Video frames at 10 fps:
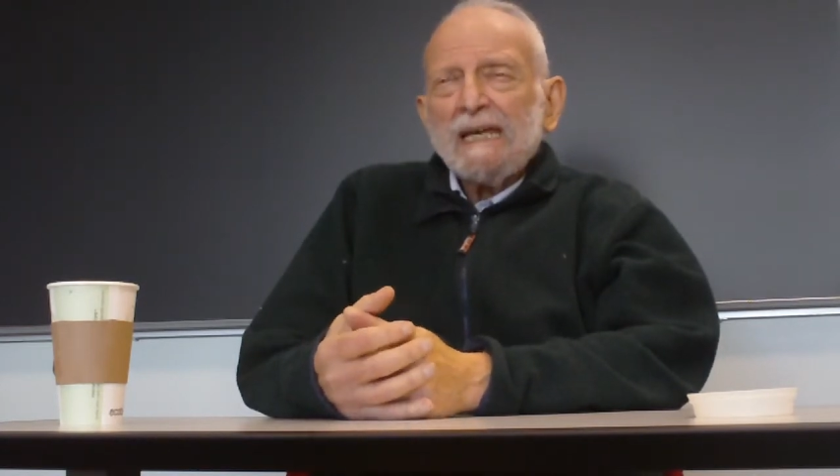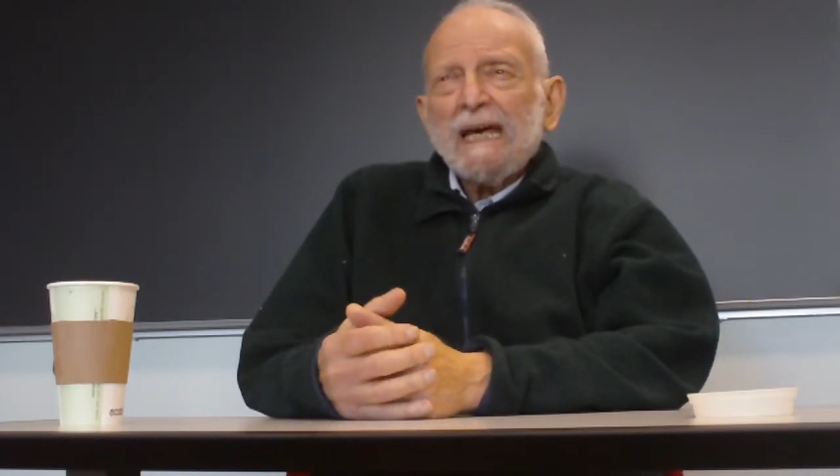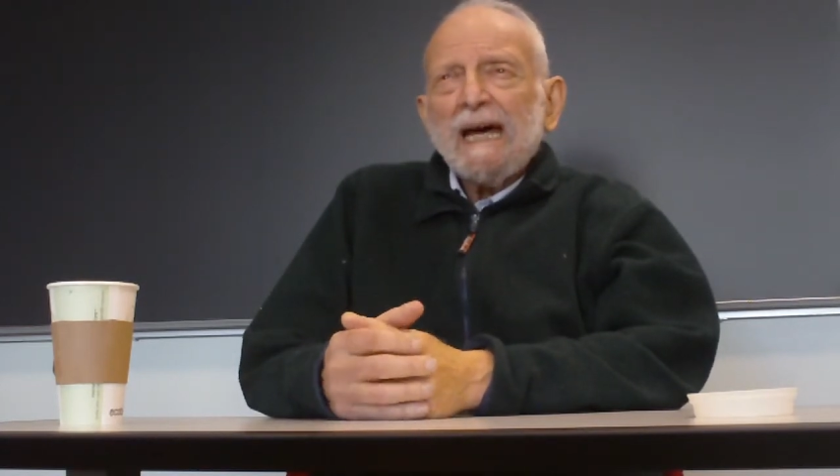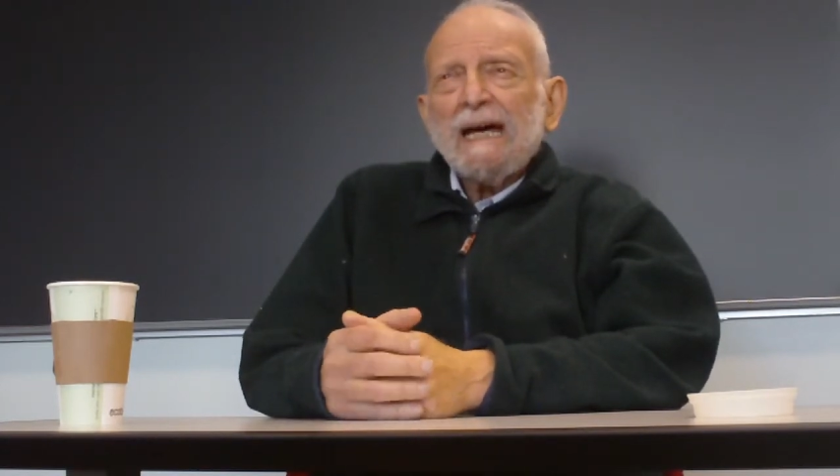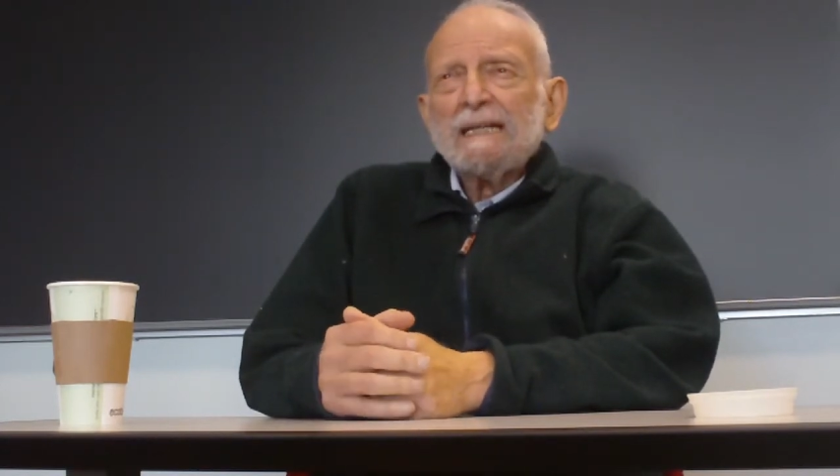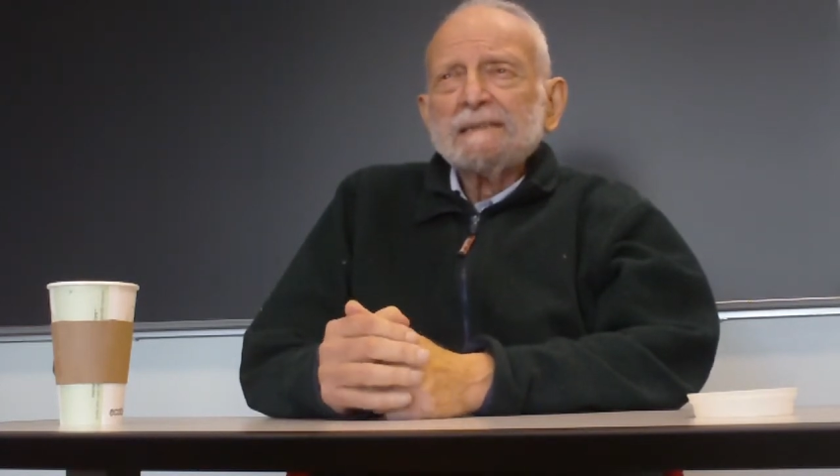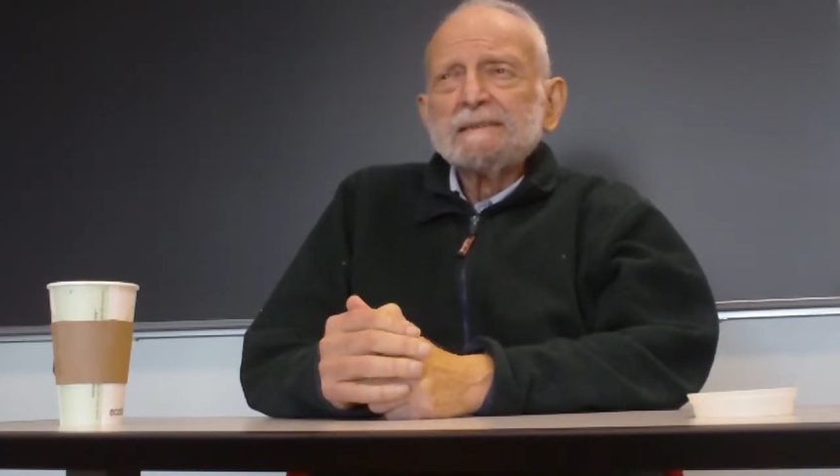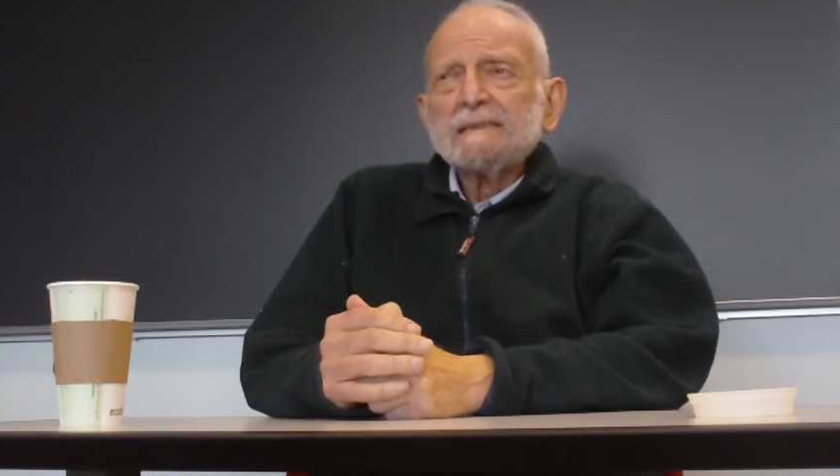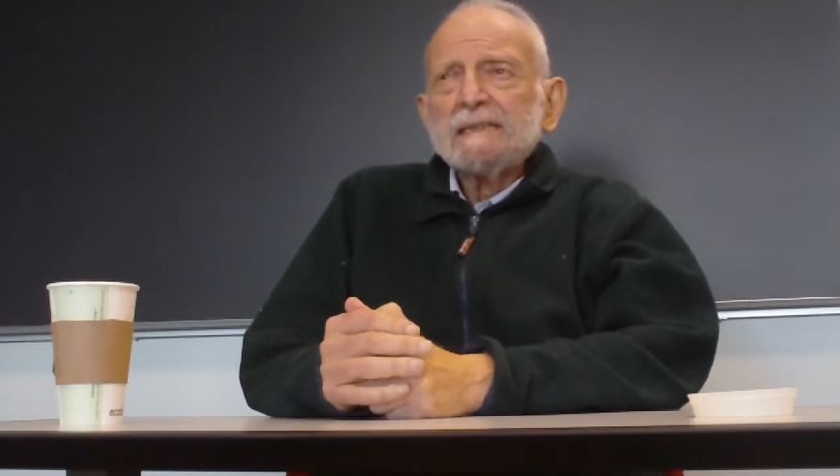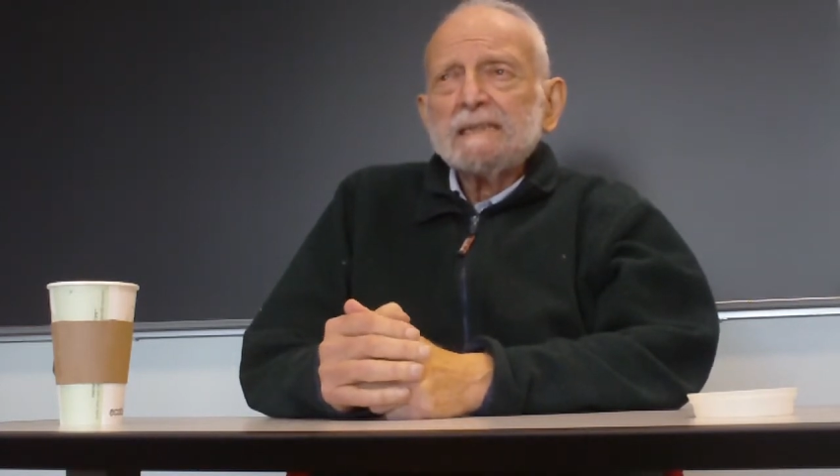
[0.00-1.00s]

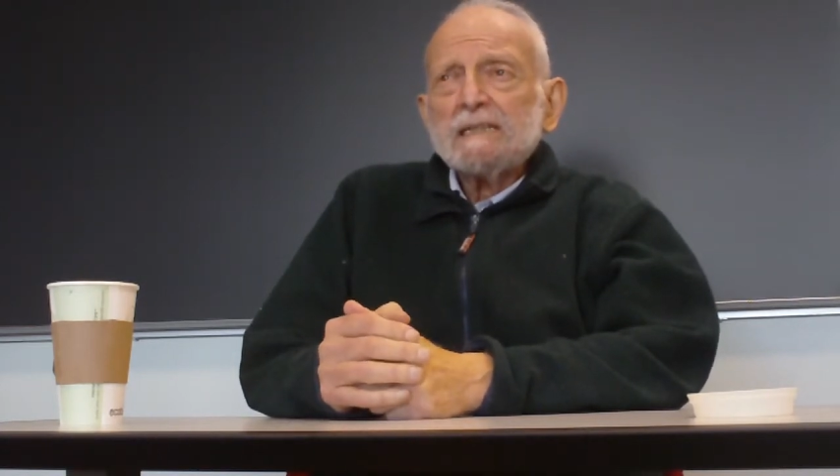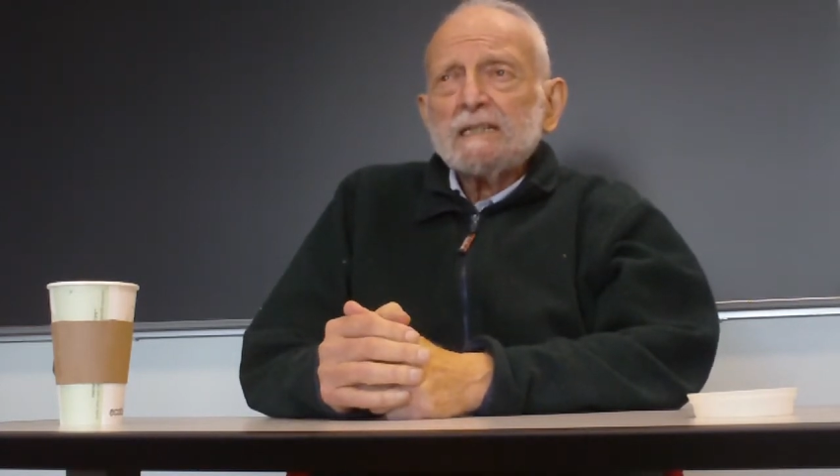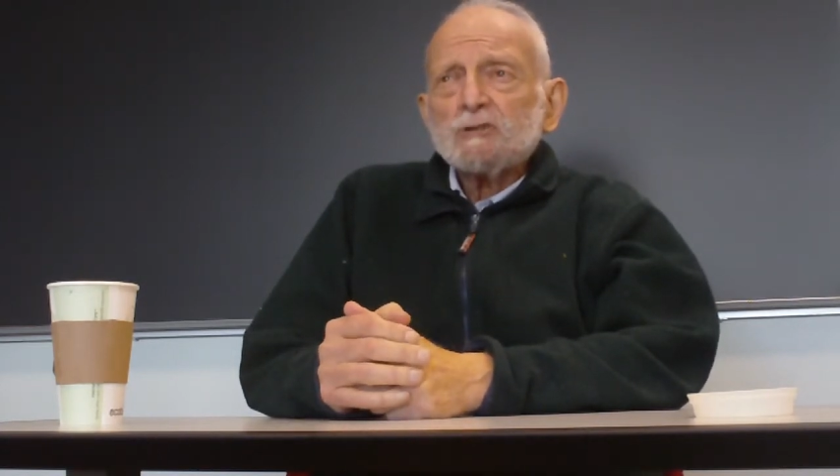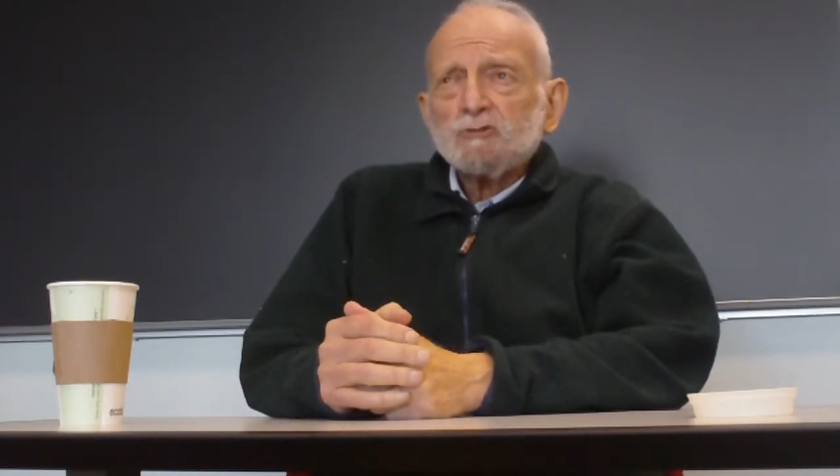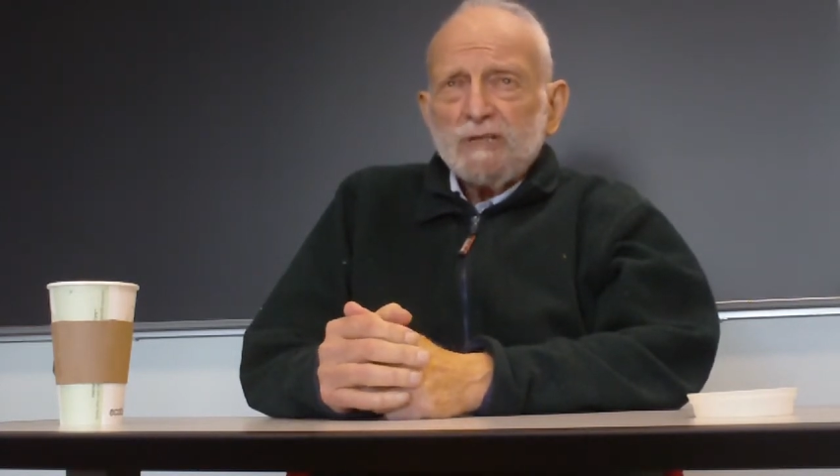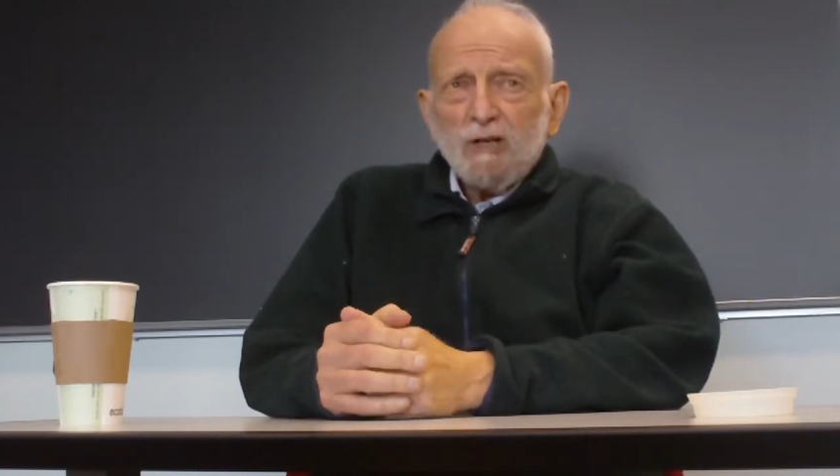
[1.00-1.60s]
and tree